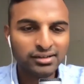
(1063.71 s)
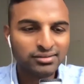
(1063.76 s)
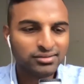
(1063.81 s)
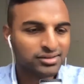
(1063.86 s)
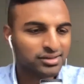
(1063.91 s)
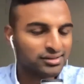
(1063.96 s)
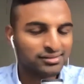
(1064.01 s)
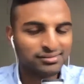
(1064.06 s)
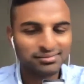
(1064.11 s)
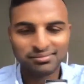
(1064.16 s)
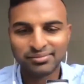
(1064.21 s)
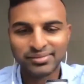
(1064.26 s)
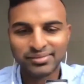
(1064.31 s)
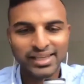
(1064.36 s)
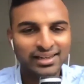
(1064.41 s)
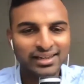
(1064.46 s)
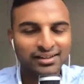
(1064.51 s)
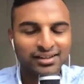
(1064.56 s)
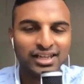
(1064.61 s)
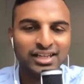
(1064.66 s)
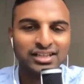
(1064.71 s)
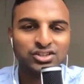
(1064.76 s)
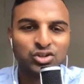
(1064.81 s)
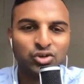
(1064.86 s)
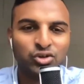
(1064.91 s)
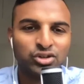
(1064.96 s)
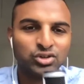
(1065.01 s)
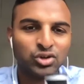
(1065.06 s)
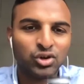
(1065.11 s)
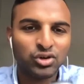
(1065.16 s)
So yeah, keen to know your
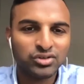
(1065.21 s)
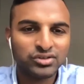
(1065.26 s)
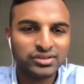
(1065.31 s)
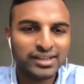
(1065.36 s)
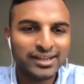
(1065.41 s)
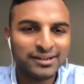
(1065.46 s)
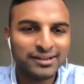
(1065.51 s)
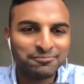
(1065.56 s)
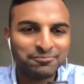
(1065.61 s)
thoughts on that.